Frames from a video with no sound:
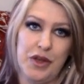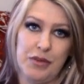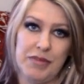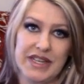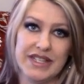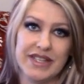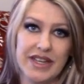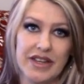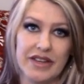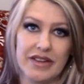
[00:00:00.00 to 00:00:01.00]
my
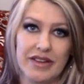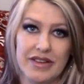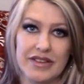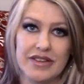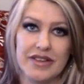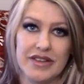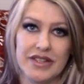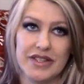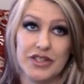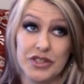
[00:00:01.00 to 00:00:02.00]
son
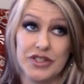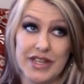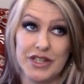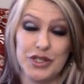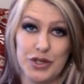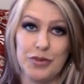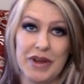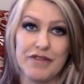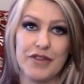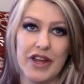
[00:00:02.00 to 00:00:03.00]
said to
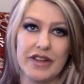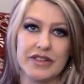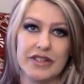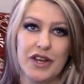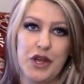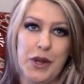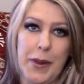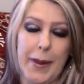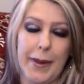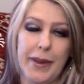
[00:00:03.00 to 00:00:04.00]
my friend,
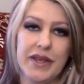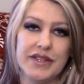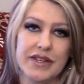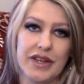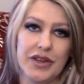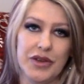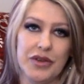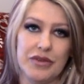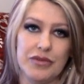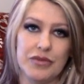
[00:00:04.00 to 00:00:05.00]
he said,
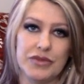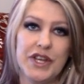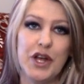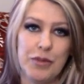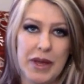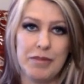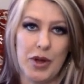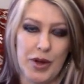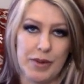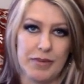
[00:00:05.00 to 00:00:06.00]
"Tell my
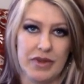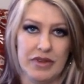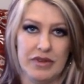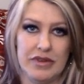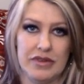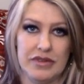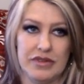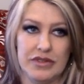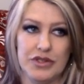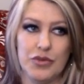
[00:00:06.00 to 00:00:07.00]
mom
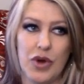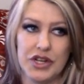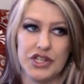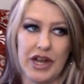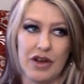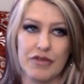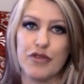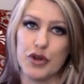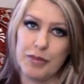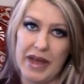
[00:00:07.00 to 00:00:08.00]
to watch out
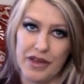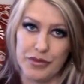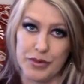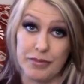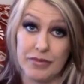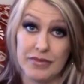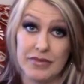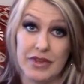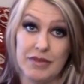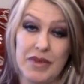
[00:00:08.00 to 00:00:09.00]
for the bathroom."
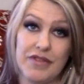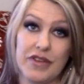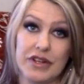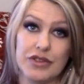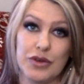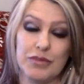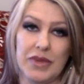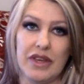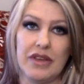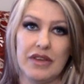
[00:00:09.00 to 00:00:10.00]
And my friend told
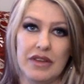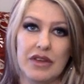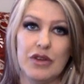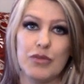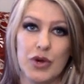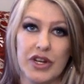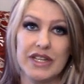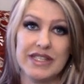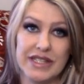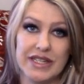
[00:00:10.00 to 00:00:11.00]
me,
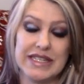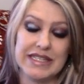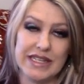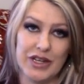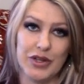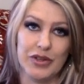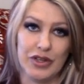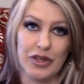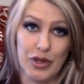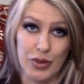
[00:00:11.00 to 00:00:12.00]
"Morgan said to tell
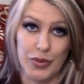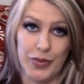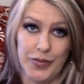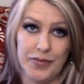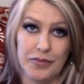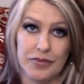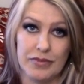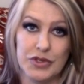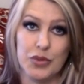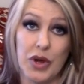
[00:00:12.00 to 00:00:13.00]
you
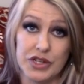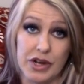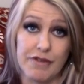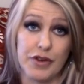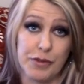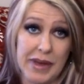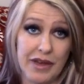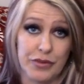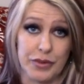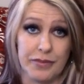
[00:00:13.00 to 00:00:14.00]
to watch out for the
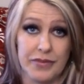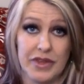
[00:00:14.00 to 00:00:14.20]
bathroom."